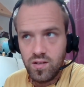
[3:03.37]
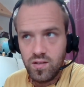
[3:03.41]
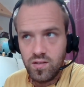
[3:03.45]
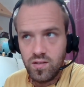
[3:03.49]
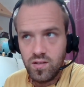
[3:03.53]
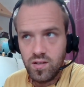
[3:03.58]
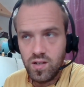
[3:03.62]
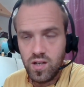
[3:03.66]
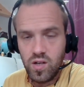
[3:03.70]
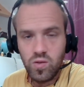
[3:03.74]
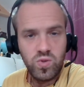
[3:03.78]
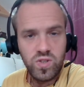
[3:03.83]

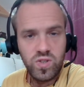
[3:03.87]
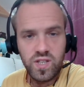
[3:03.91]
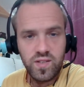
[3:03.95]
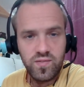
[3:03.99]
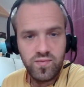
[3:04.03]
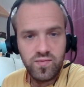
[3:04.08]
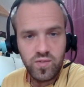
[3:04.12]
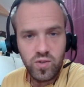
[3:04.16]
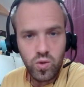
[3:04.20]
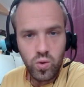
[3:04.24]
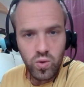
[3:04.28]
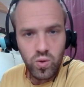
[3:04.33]
And I wouldn't
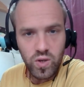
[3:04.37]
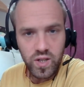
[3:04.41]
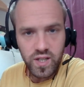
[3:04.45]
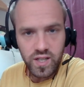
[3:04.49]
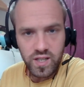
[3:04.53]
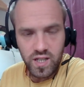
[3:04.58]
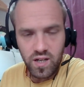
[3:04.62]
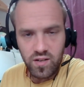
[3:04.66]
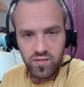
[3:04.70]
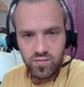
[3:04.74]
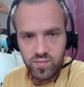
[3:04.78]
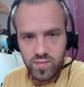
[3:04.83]
even call it
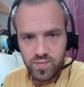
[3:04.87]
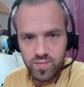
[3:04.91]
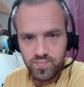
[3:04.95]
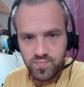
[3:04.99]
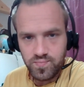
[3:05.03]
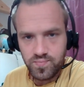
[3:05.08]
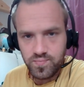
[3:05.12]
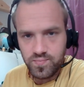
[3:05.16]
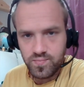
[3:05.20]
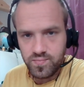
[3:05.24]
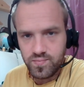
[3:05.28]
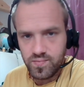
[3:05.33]
government,
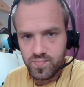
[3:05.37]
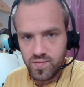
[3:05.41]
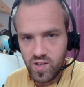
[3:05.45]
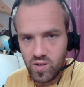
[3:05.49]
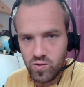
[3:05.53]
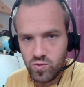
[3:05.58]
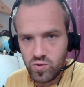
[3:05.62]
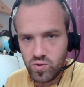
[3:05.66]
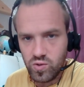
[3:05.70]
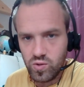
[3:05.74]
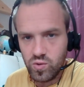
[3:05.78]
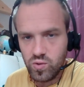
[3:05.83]
I
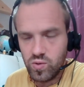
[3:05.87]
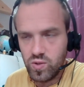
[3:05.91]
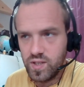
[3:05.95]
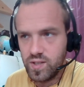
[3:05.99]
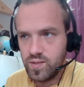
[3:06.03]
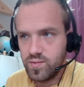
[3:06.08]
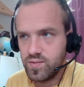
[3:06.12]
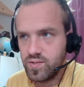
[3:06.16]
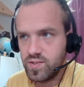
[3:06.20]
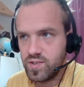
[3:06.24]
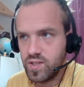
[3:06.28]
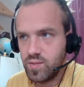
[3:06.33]
would call
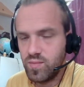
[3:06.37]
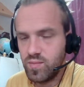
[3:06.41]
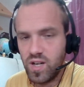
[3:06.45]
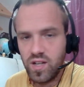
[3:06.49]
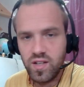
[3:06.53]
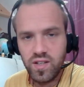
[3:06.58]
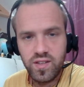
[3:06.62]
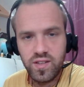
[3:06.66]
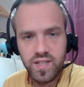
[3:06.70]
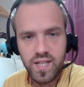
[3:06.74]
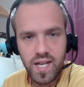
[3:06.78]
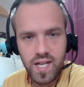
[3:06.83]
it some
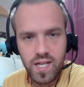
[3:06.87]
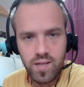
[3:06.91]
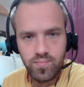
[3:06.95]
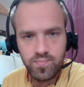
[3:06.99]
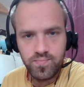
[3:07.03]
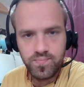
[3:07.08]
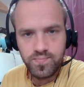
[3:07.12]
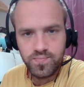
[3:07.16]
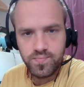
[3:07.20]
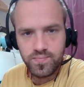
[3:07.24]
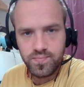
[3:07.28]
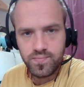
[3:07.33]
other name,